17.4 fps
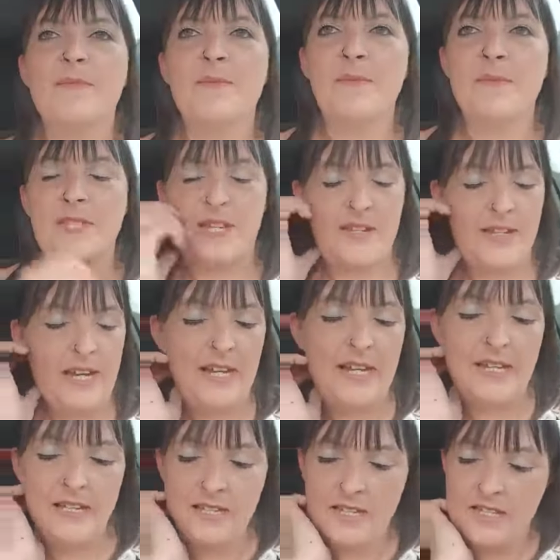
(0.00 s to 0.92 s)
So
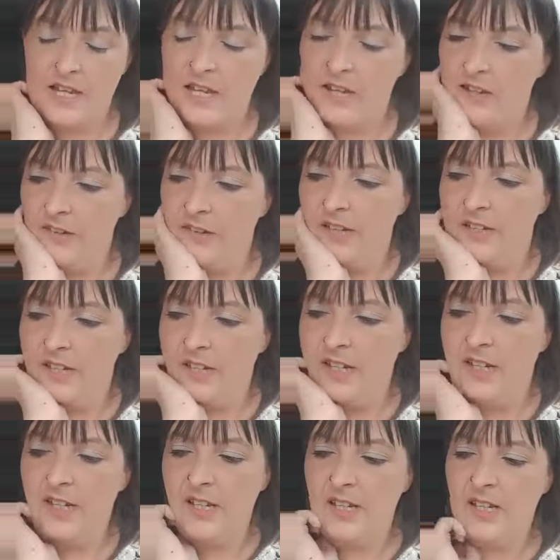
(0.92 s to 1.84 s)
yeah, so
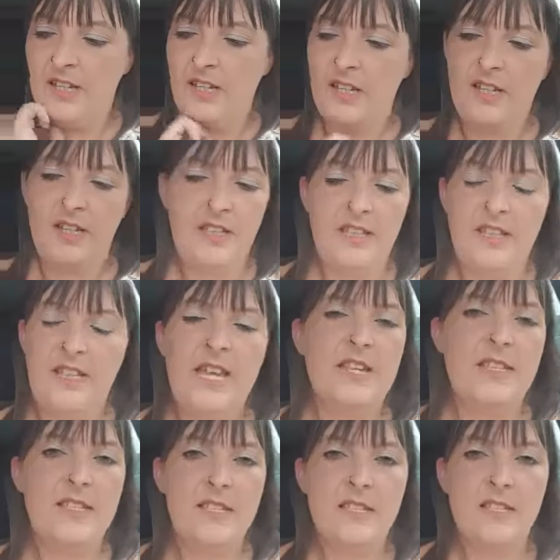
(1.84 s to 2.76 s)
the
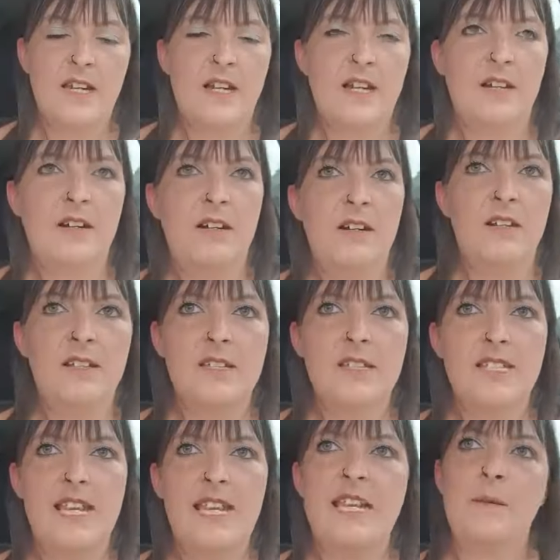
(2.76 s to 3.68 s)
kids are
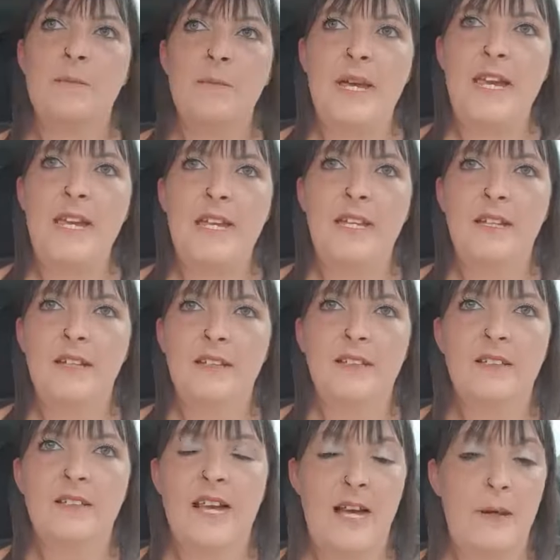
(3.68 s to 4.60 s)
seeing me
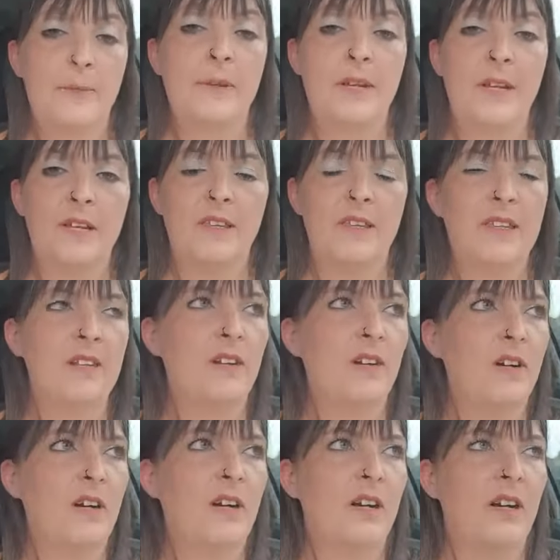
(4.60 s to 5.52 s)
happier.
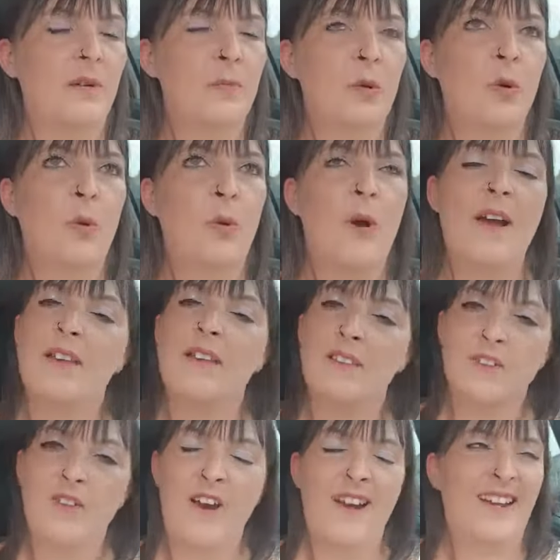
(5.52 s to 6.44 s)
I'm I'm not quite
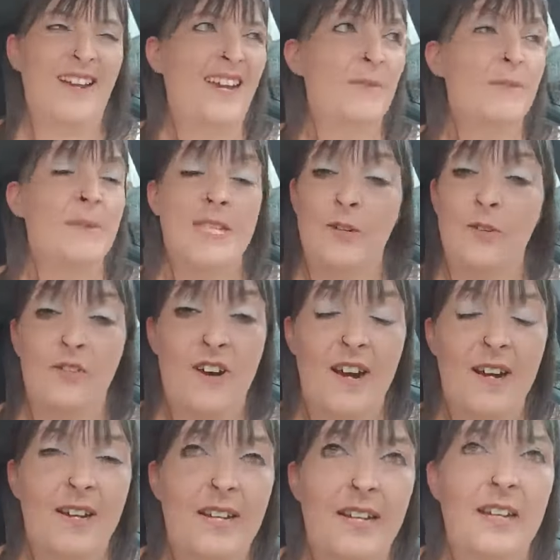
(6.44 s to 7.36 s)
as cranky. I'm still
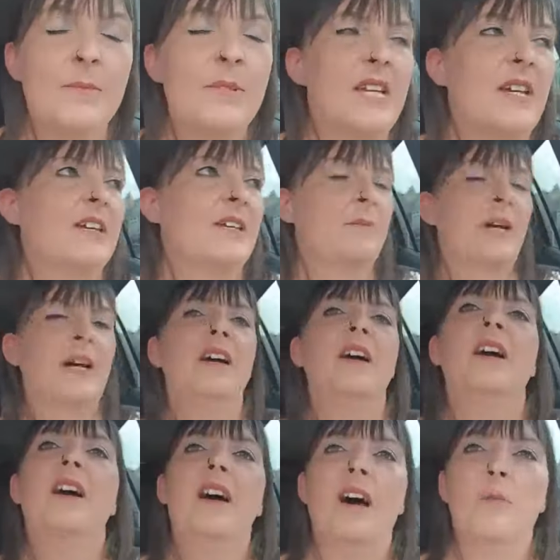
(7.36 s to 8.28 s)
cranky, let me tell you, but
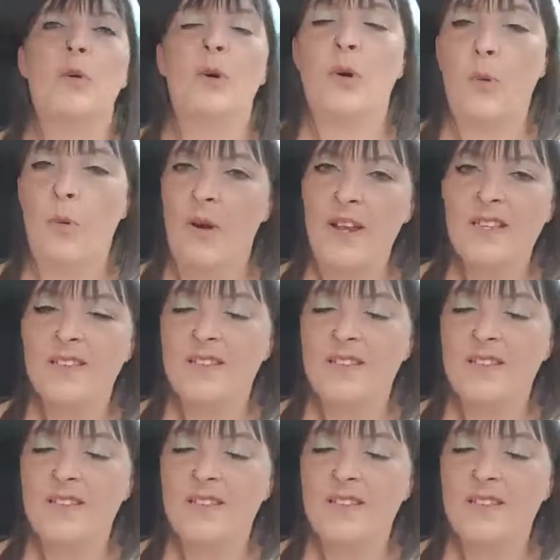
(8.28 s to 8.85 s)
I'm not quite as